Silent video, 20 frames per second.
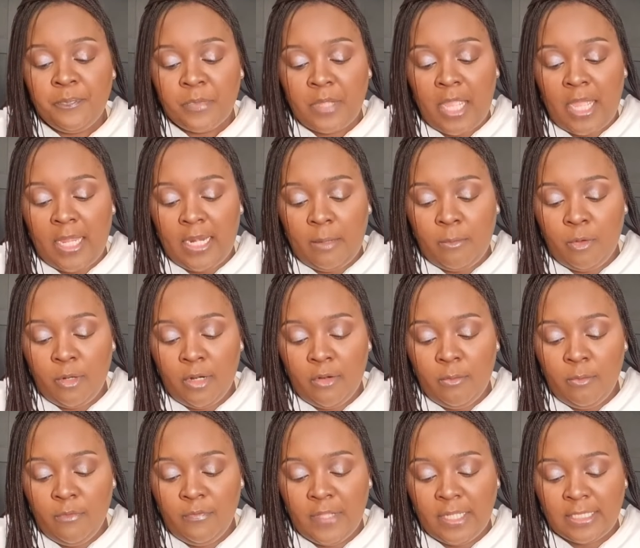And I'm gonna
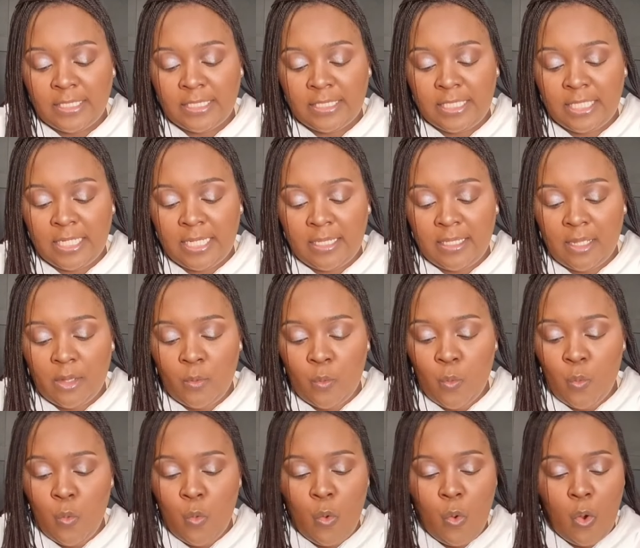remove that sticker there.
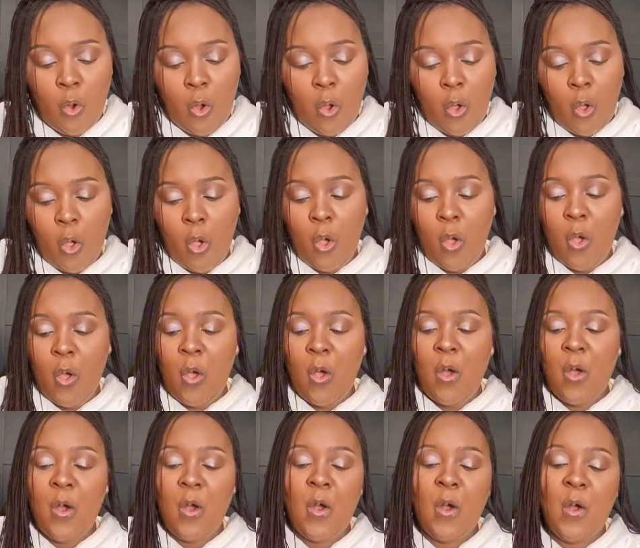
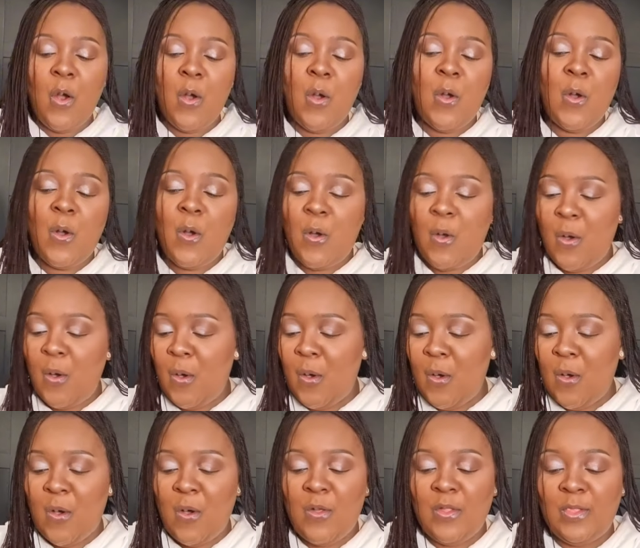Ooh,
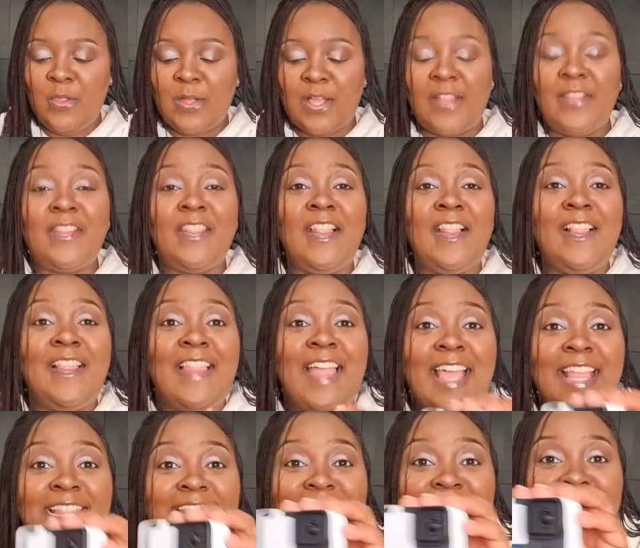look at the
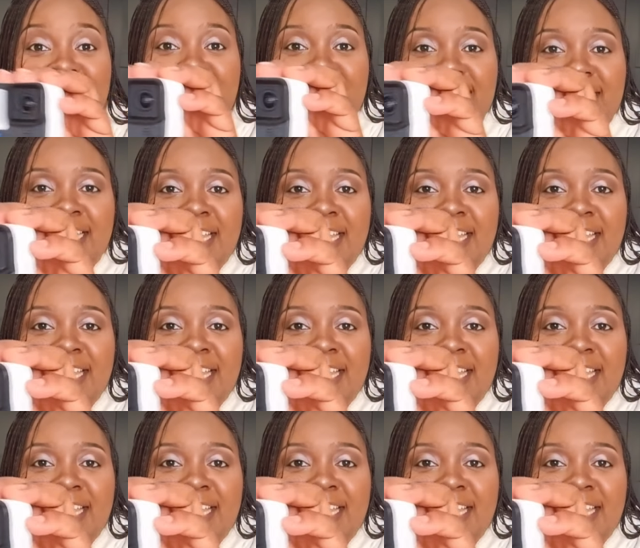lens.